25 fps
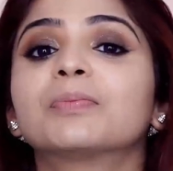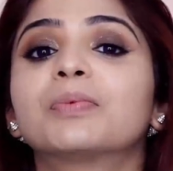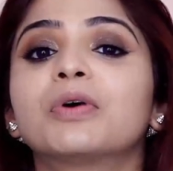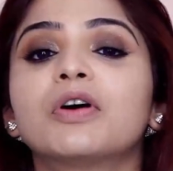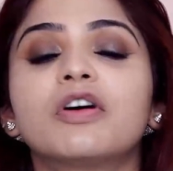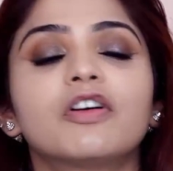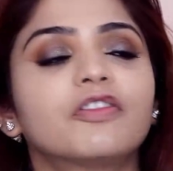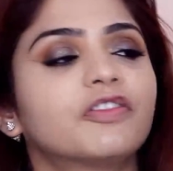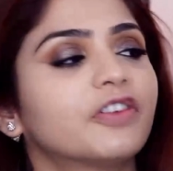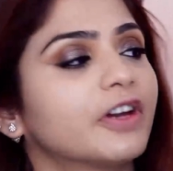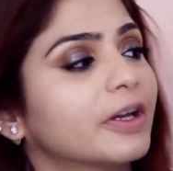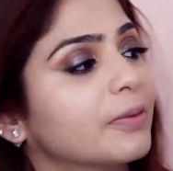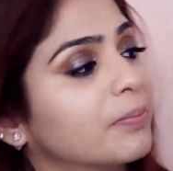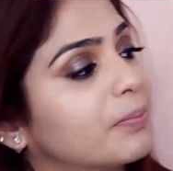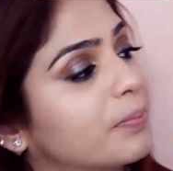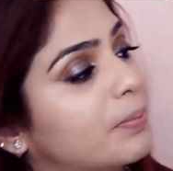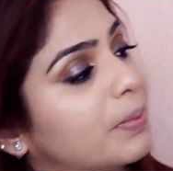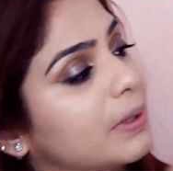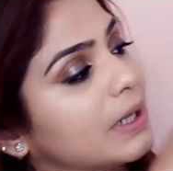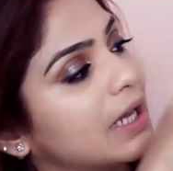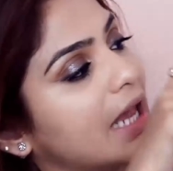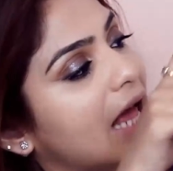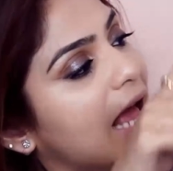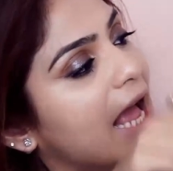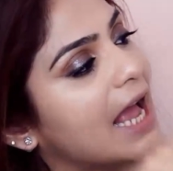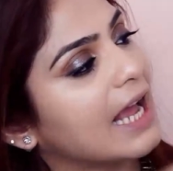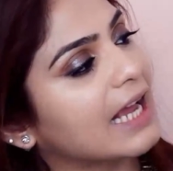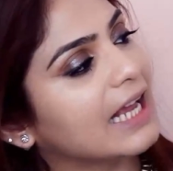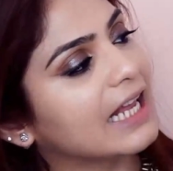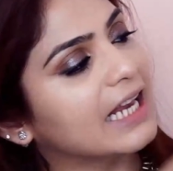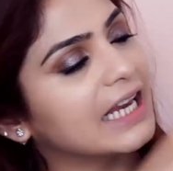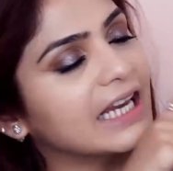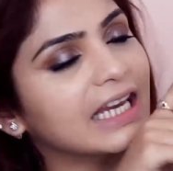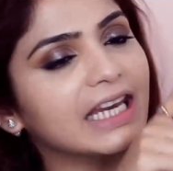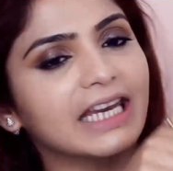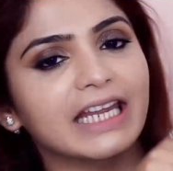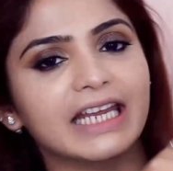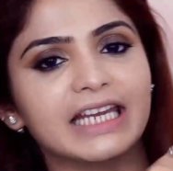a perfect black
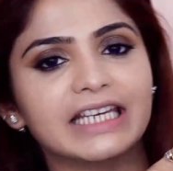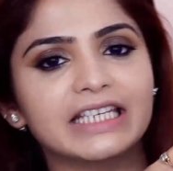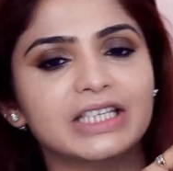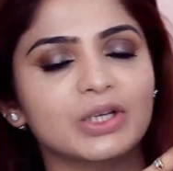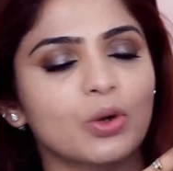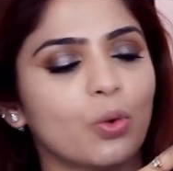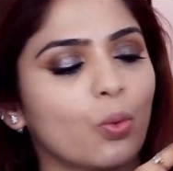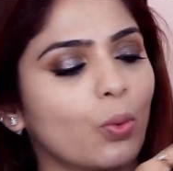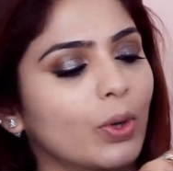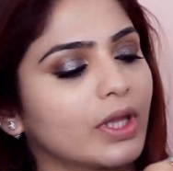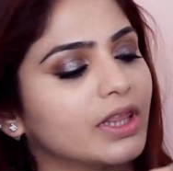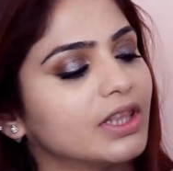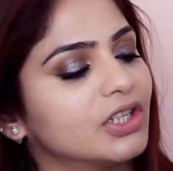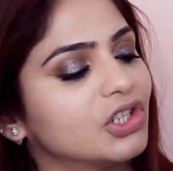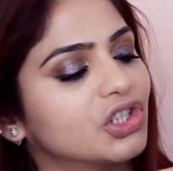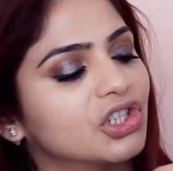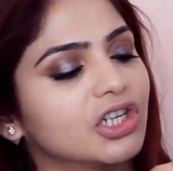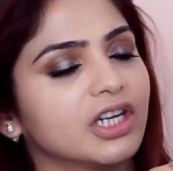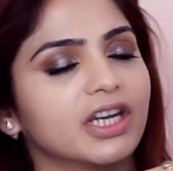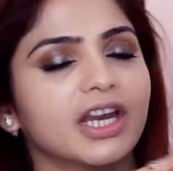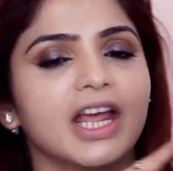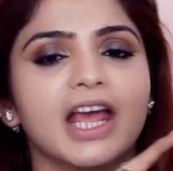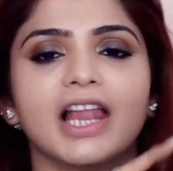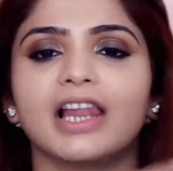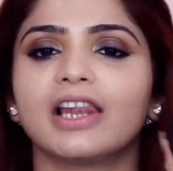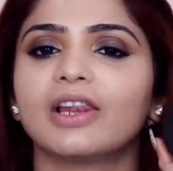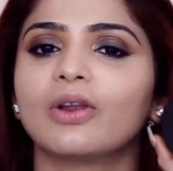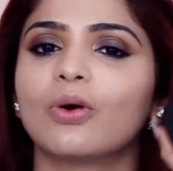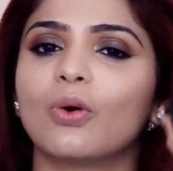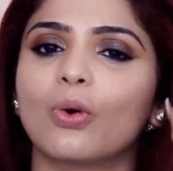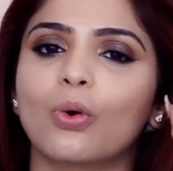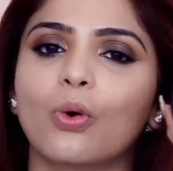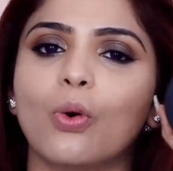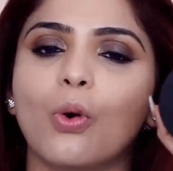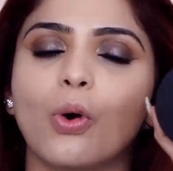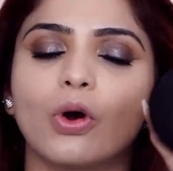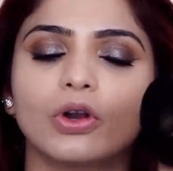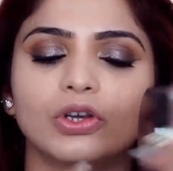lid with the Chanel
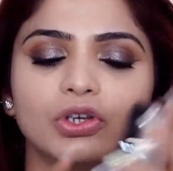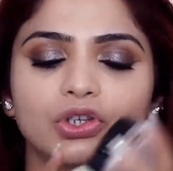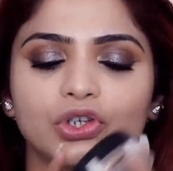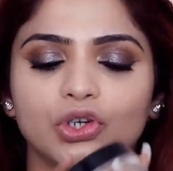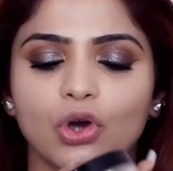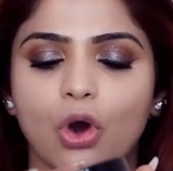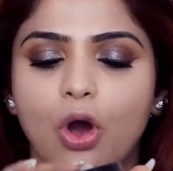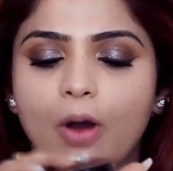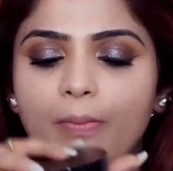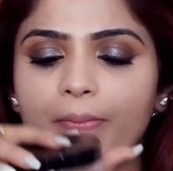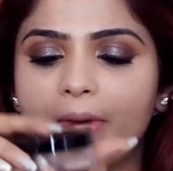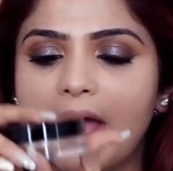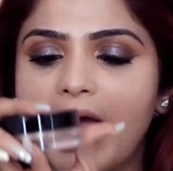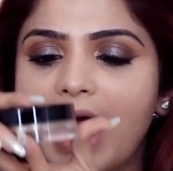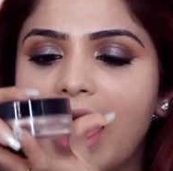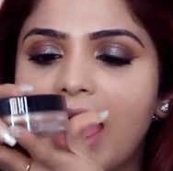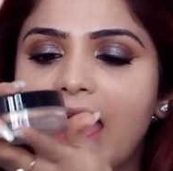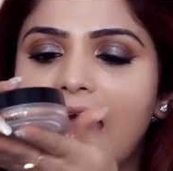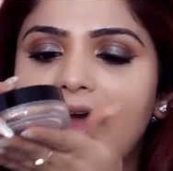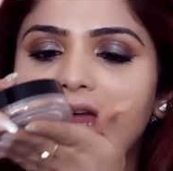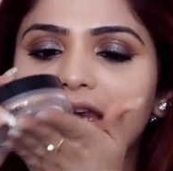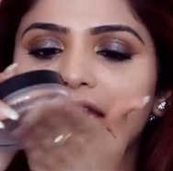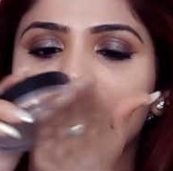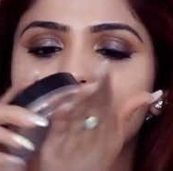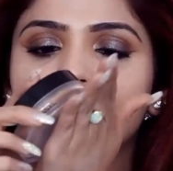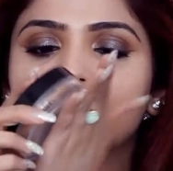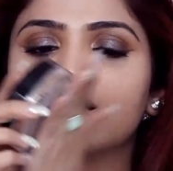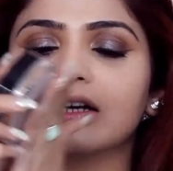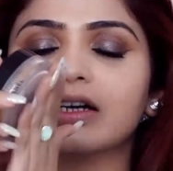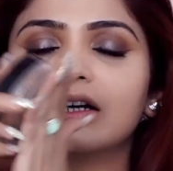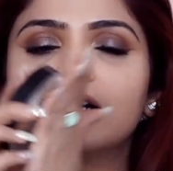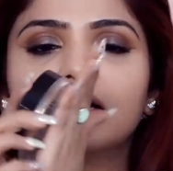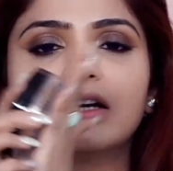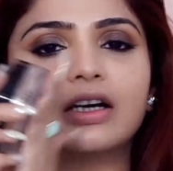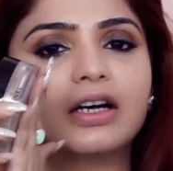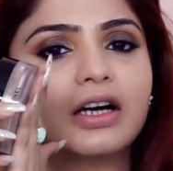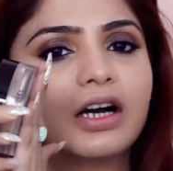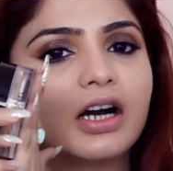logo on top and
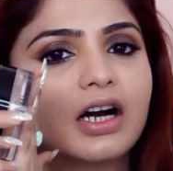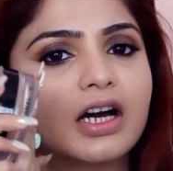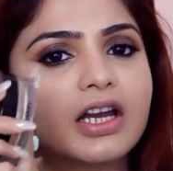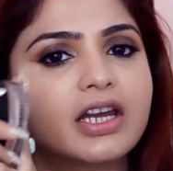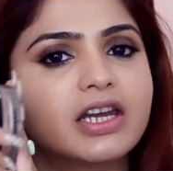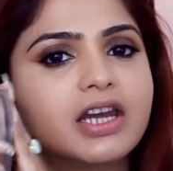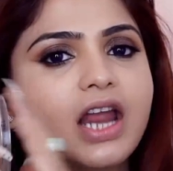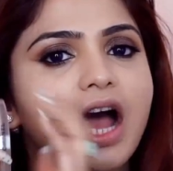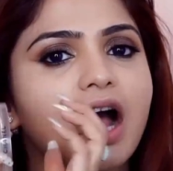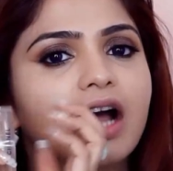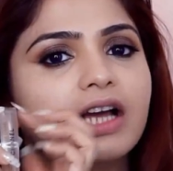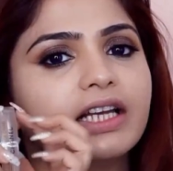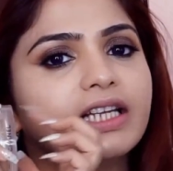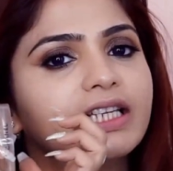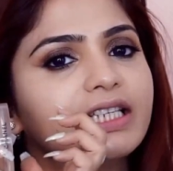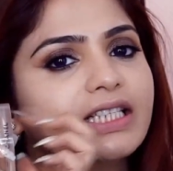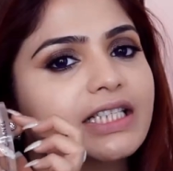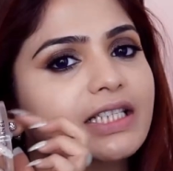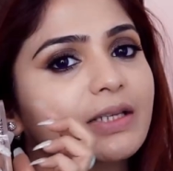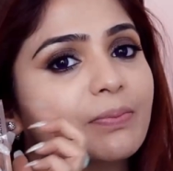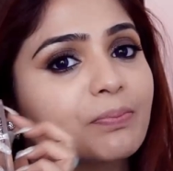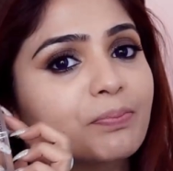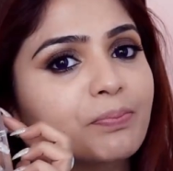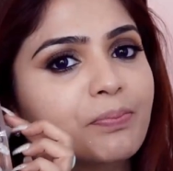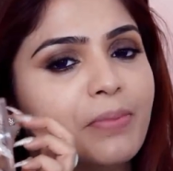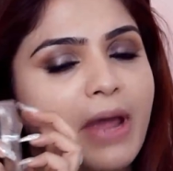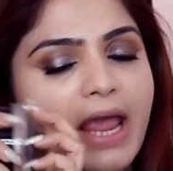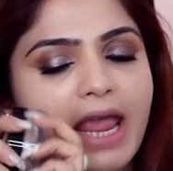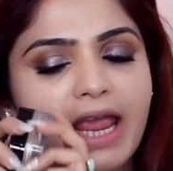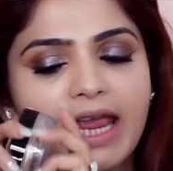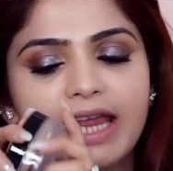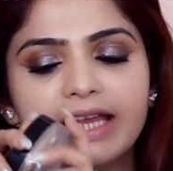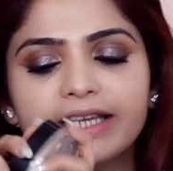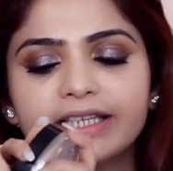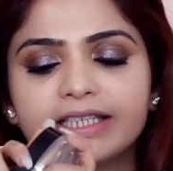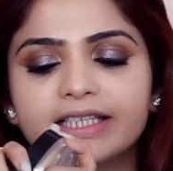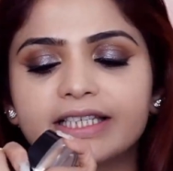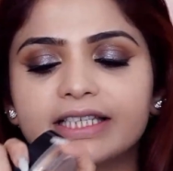a nice
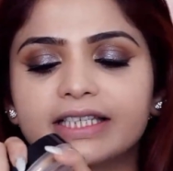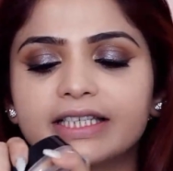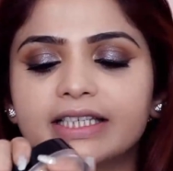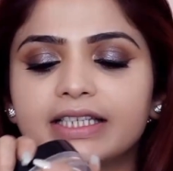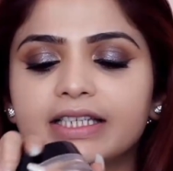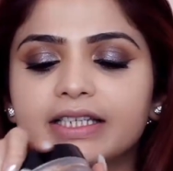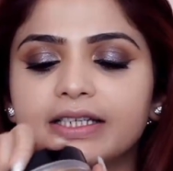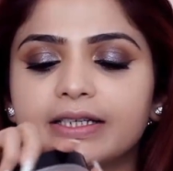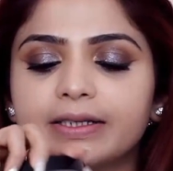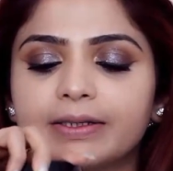base.